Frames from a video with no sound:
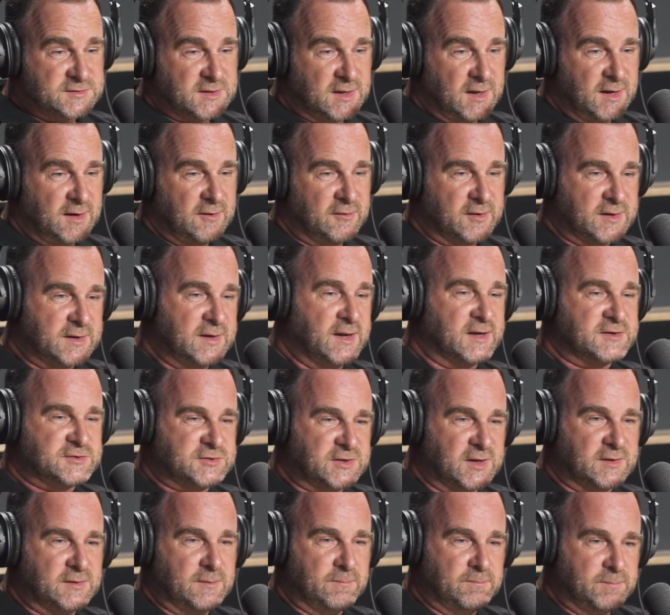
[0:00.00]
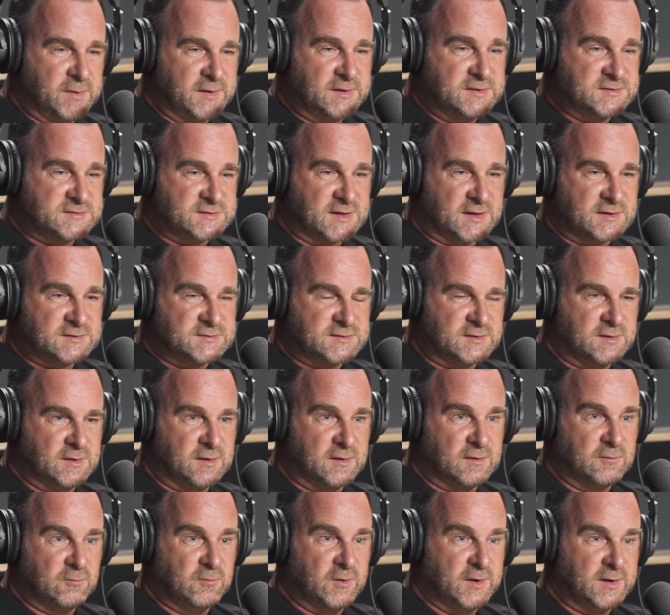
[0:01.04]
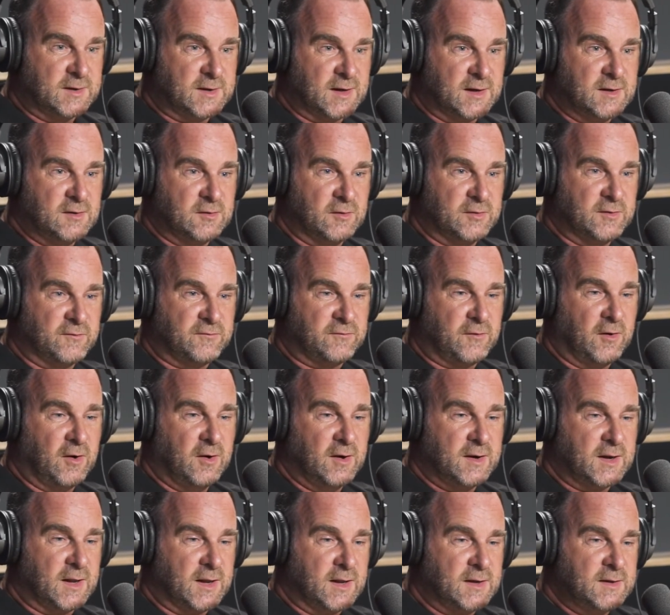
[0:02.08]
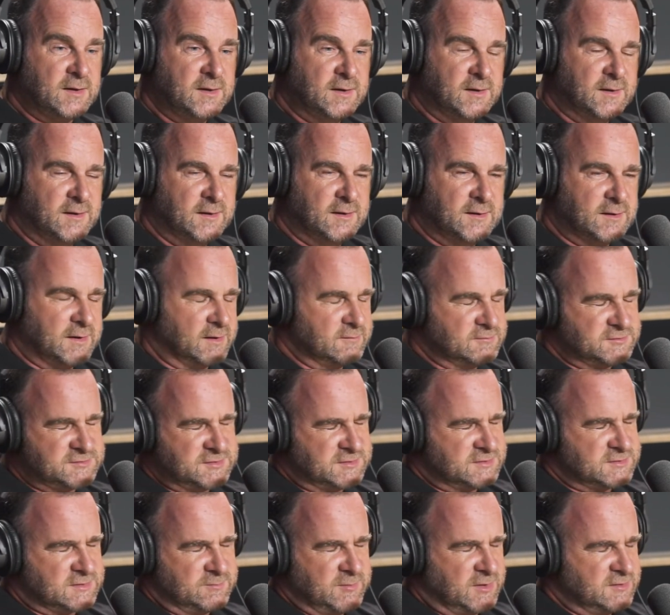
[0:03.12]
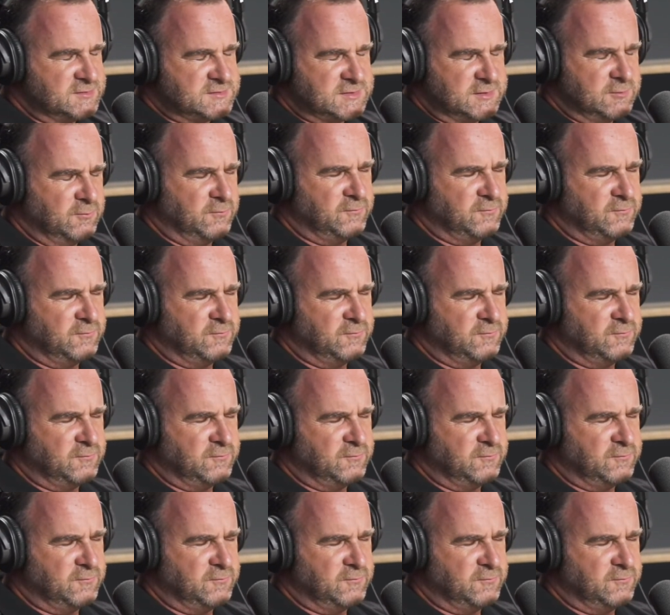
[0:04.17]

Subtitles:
car and he actually had the biggest accident of the weekend on the Friday. It was just the most ill-fated